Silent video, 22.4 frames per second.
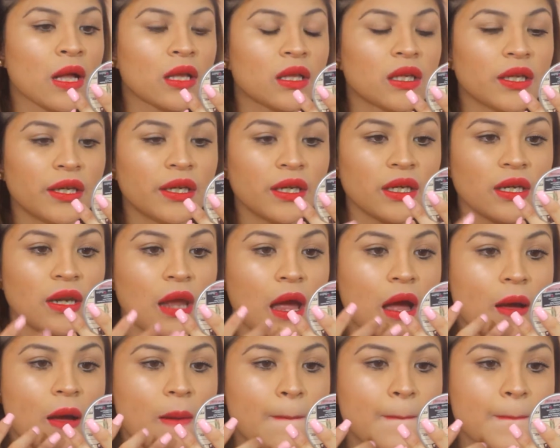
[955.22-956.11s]
Cleaning
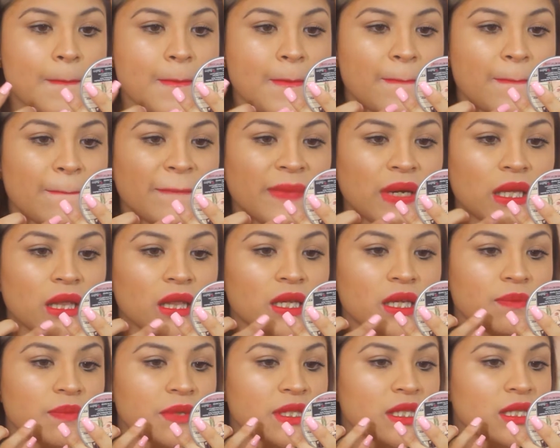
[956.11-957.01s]
up my
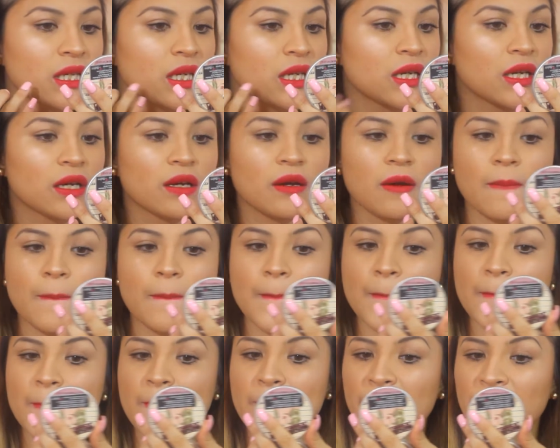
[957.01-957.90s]
lipstick.
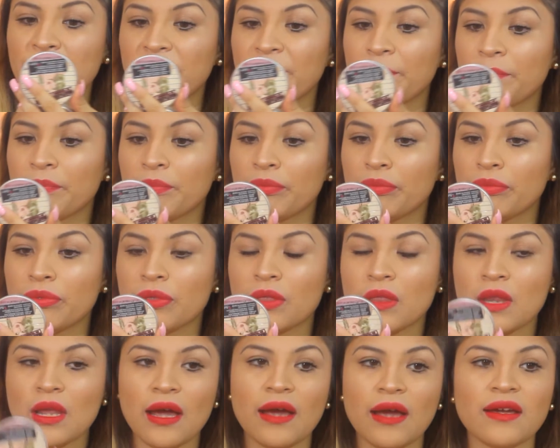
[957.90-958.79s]

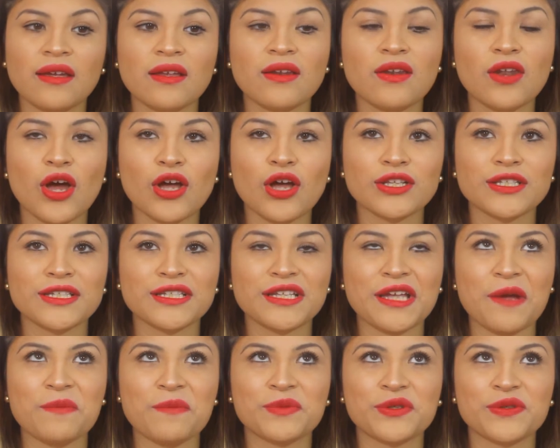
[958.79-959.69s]
I cannot
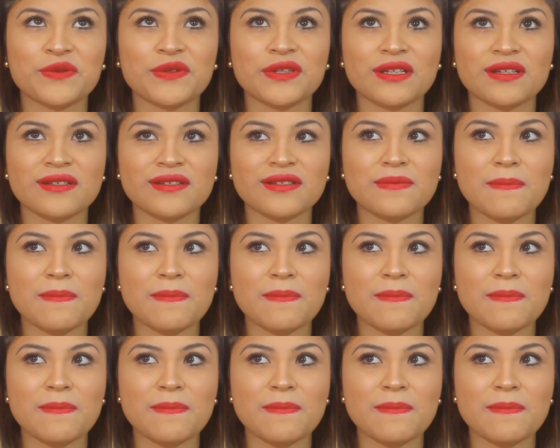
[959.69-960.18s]
stop doing this.